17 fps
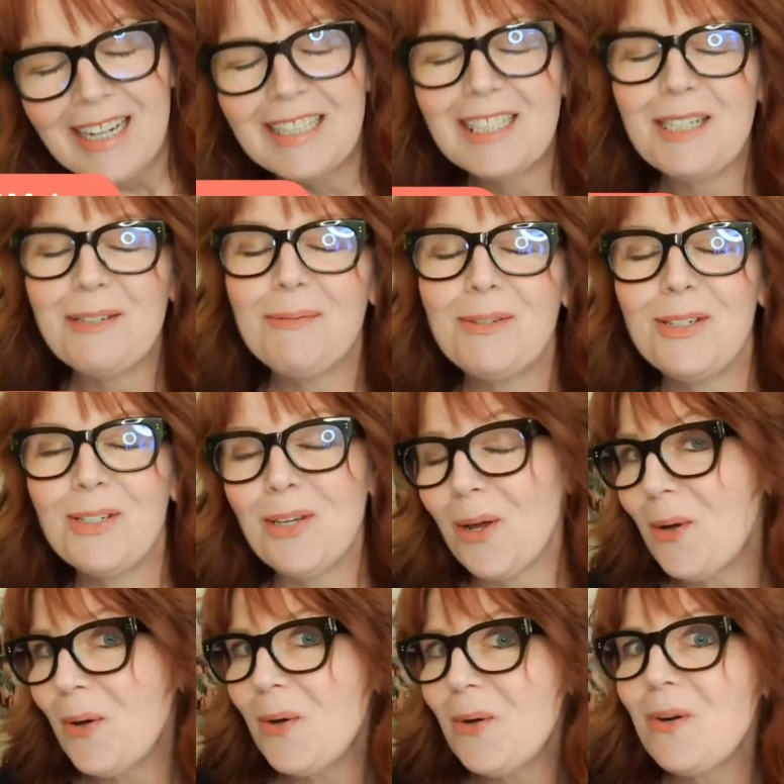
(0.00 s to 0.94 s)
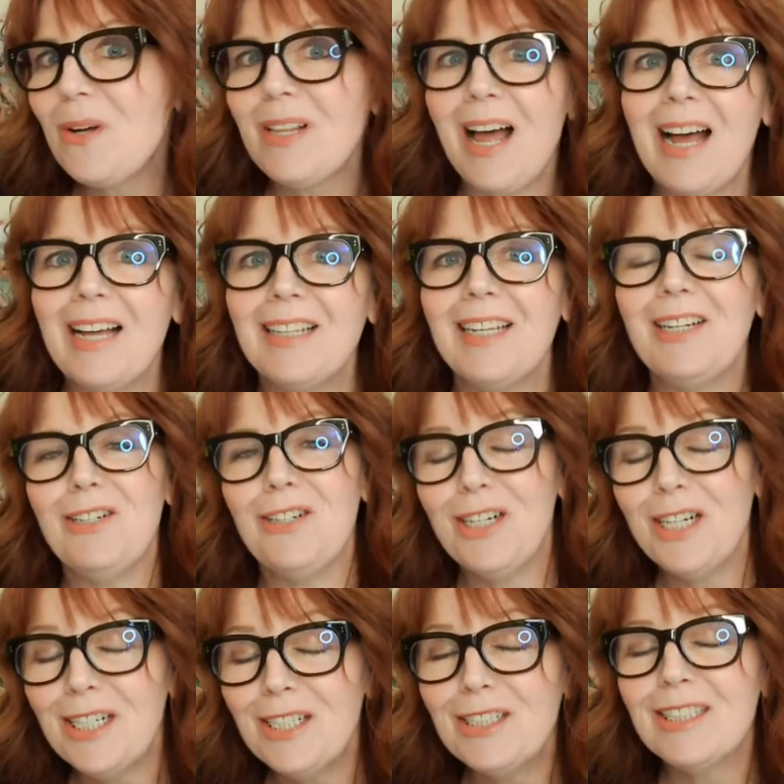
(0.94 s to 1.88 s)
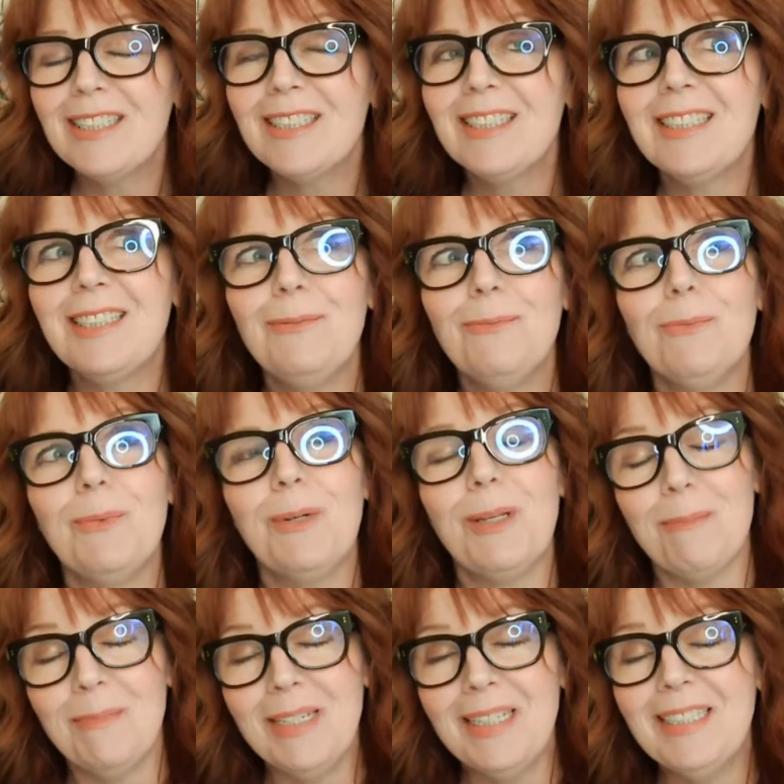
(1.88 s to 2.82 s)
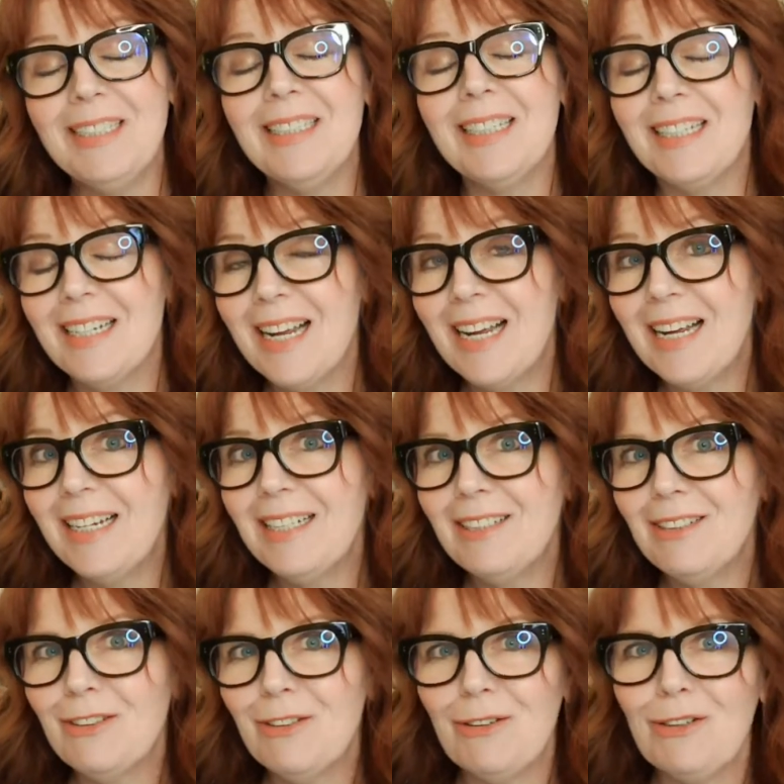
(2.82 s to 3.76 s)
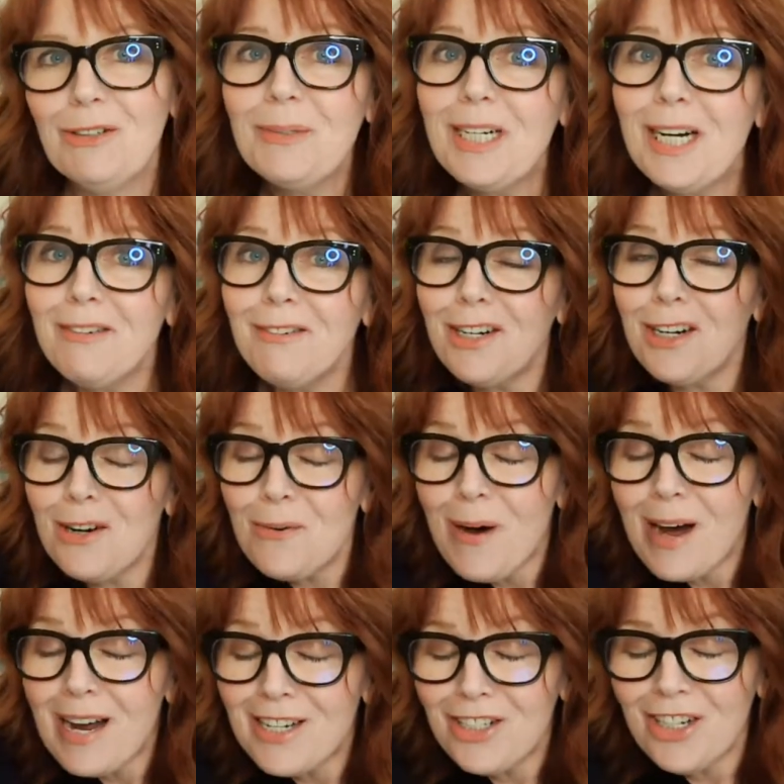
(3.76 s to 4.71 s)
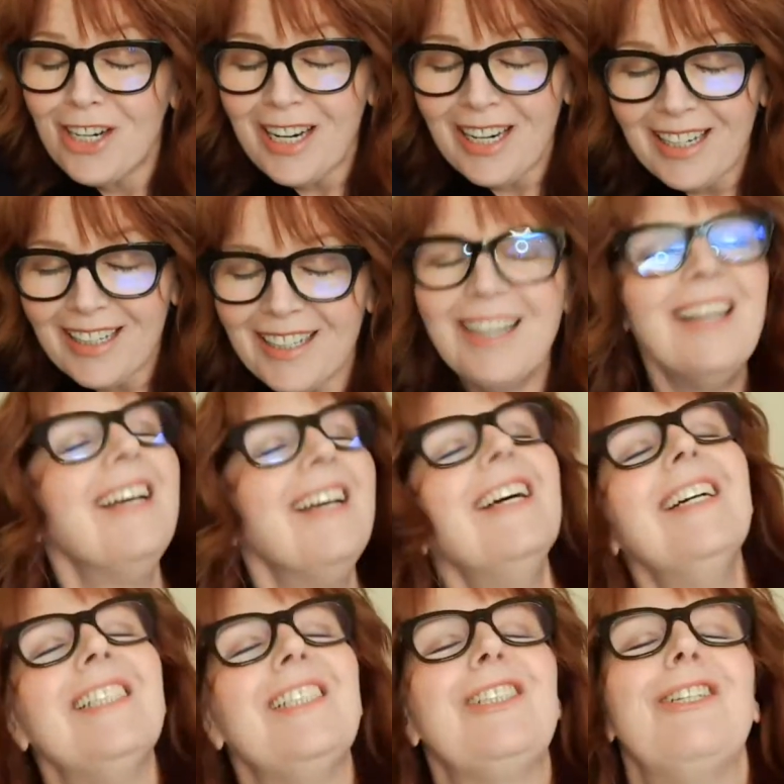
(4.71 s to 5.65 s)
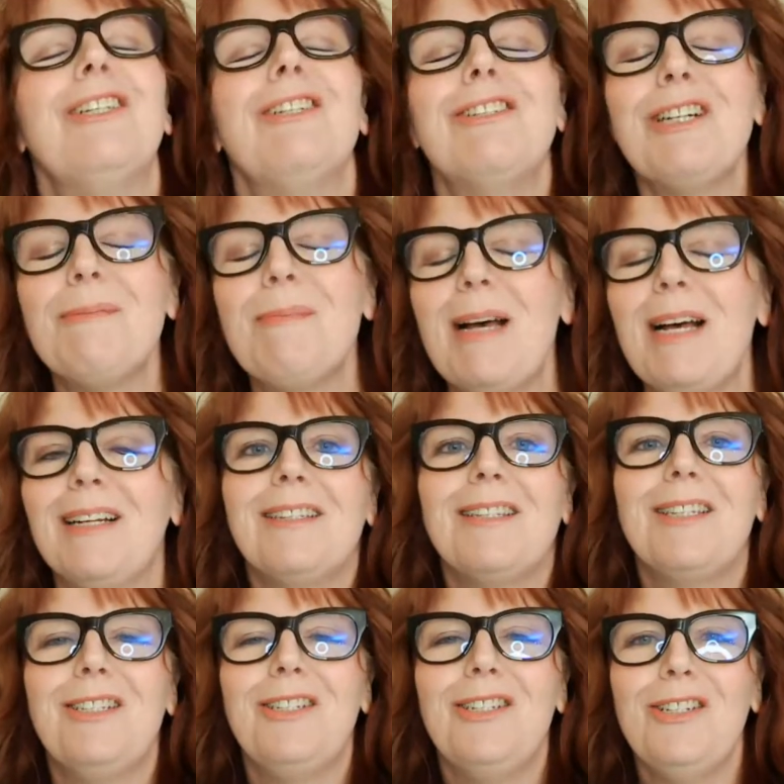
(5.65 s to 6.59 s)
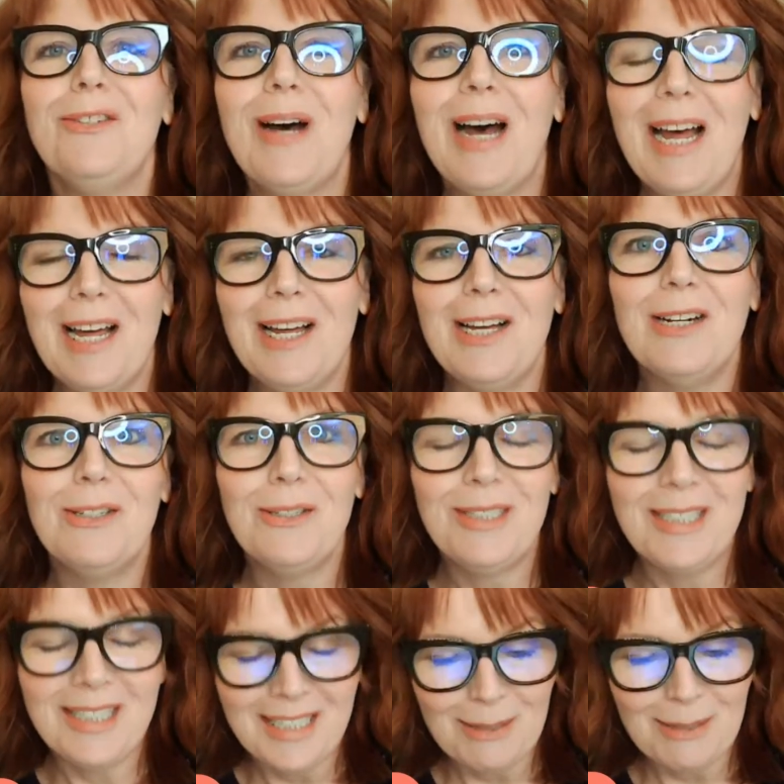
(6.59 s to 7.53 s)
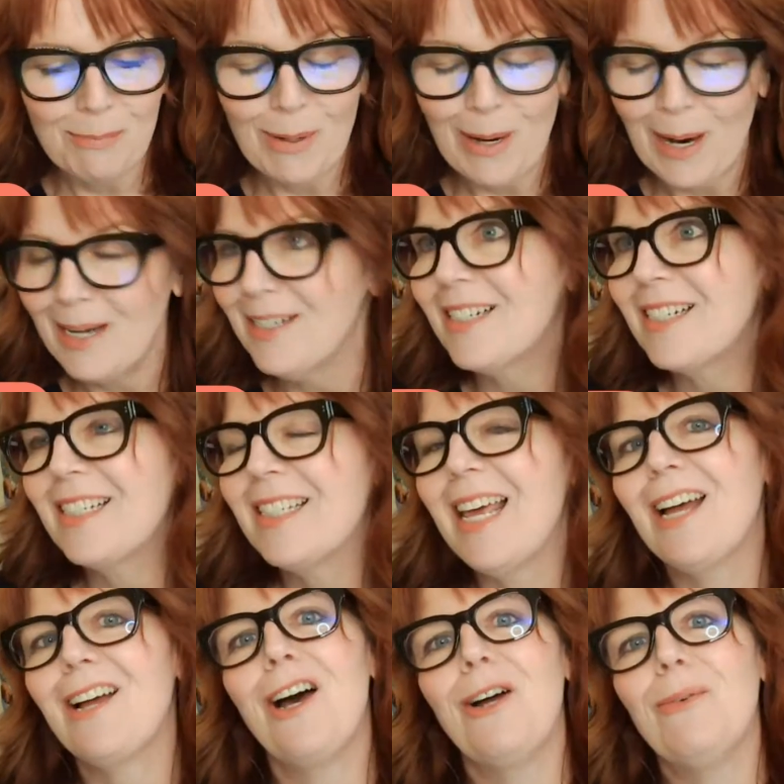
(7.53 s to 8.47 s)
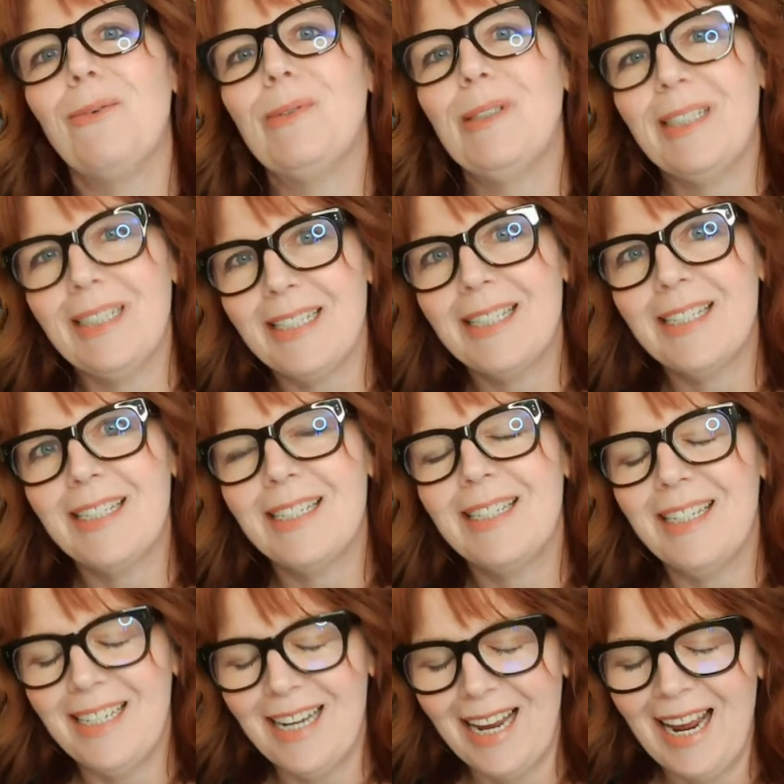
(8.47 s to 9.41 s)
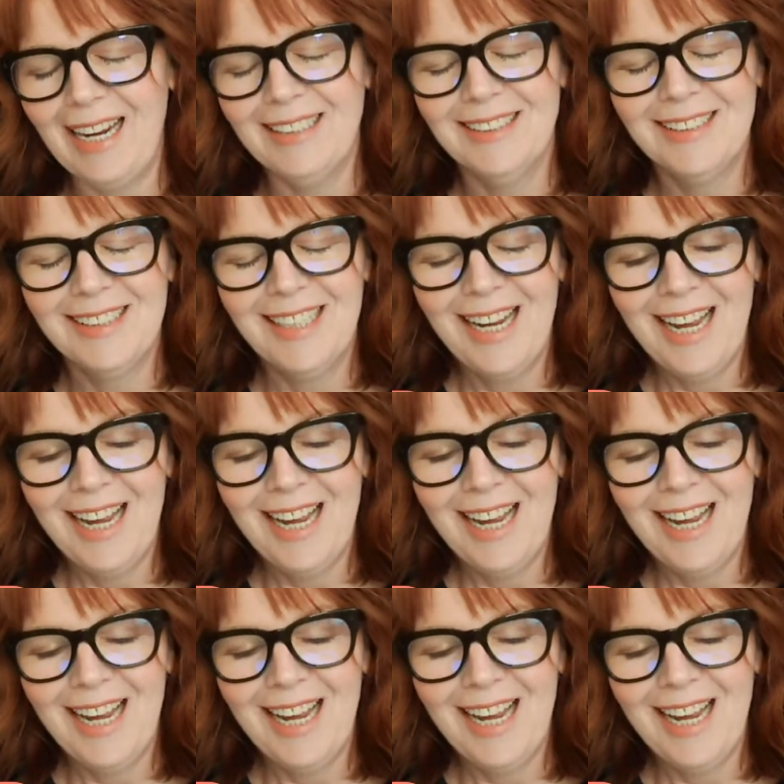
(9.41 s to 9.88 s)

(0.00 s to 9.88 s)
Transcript: and I'm so glad that you're here with me tonight or whenever you're watching to learn about the new IOD products that got released today.